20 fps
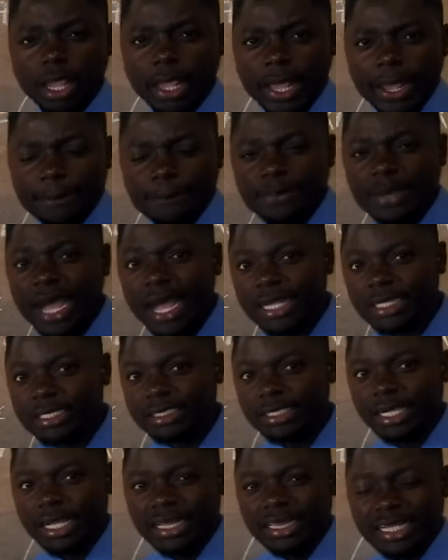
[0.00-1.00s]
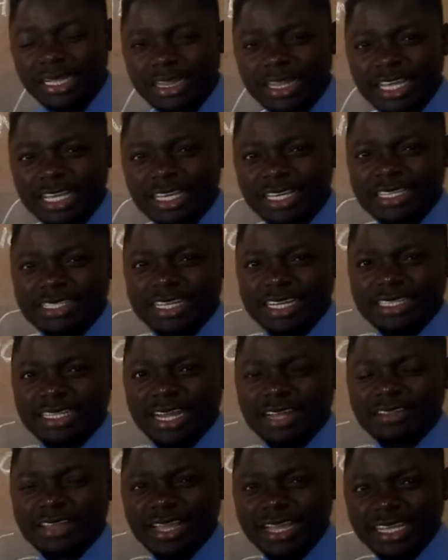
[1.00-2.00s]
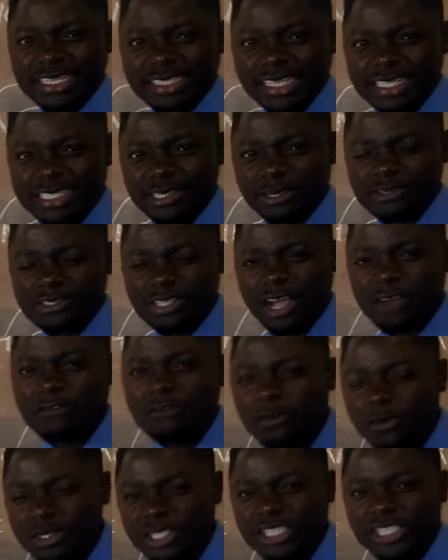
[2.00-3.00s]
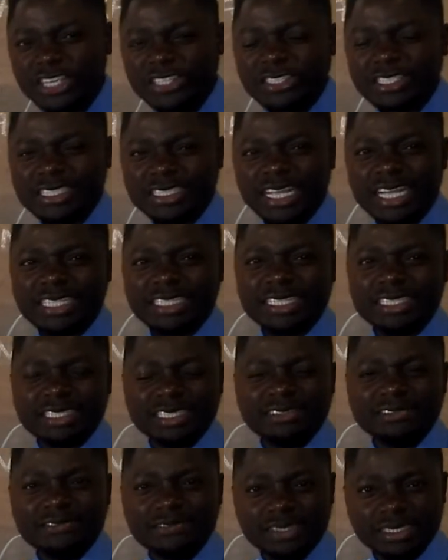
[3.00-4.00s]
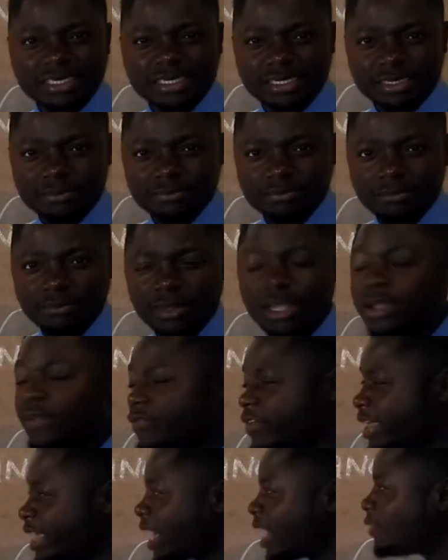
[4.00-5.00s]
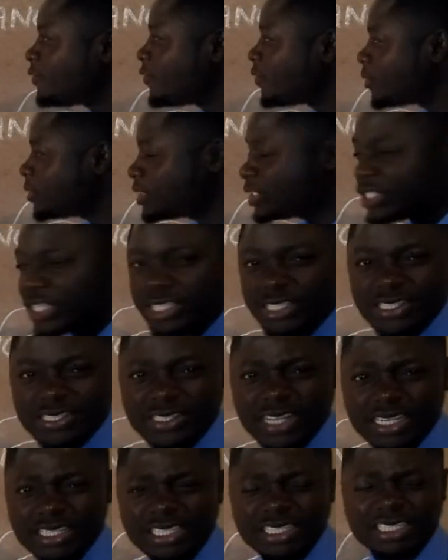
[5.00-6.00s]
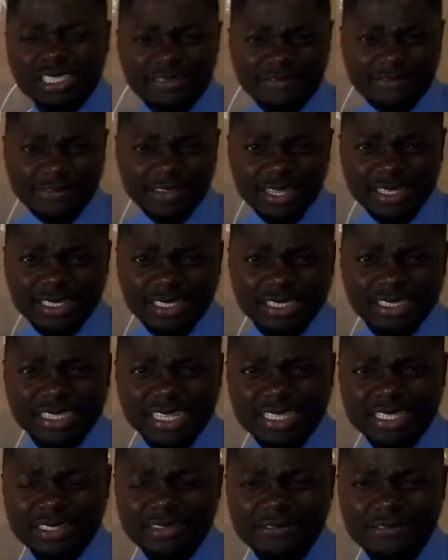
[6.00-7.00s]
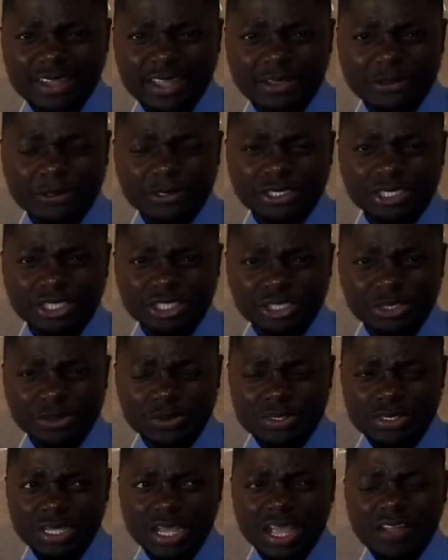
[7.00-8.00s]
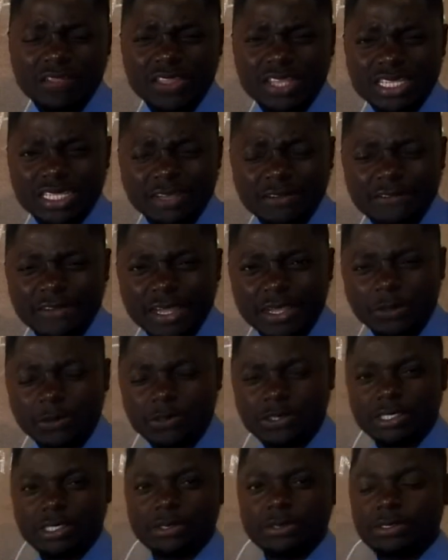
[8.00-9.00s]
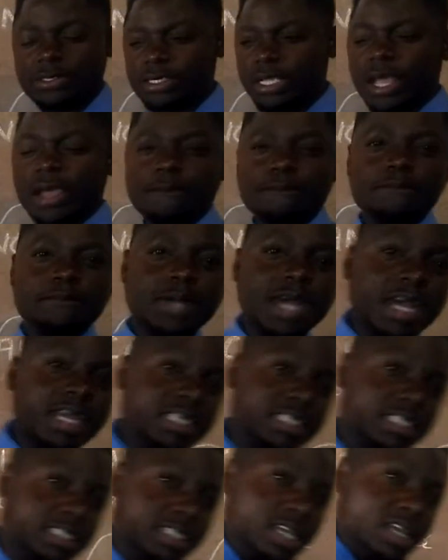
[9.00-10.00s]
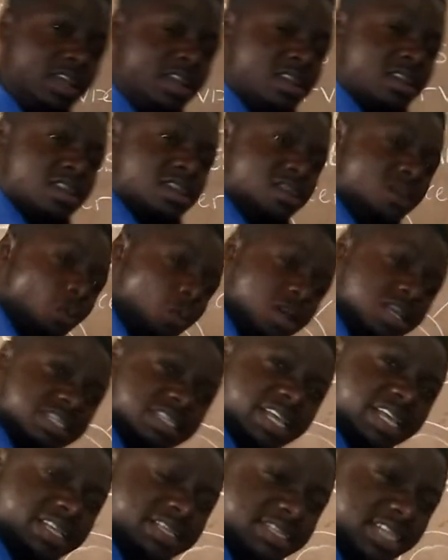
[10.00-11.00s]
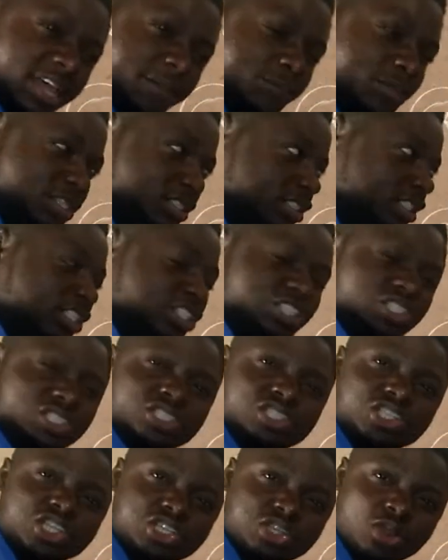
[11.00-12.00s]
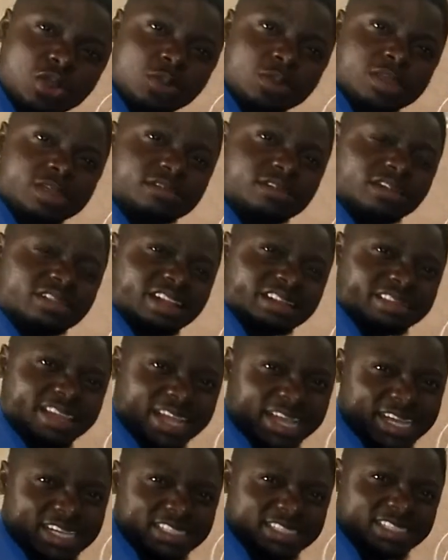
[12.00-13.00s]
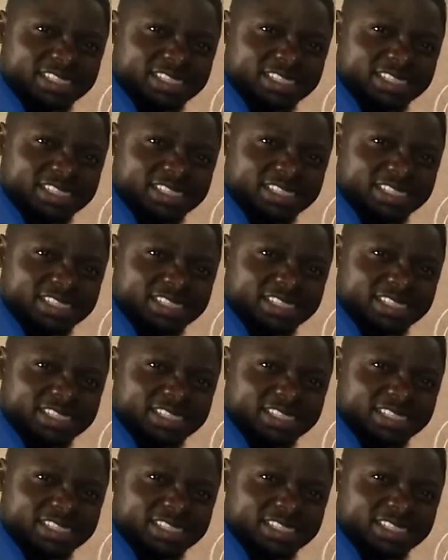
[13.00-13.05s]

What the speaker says: But the thing is that the cancer cells have not yet started invading. They have not yet started invading the cervical tissues, the cervical cells, but once examined, it is showing that the cancer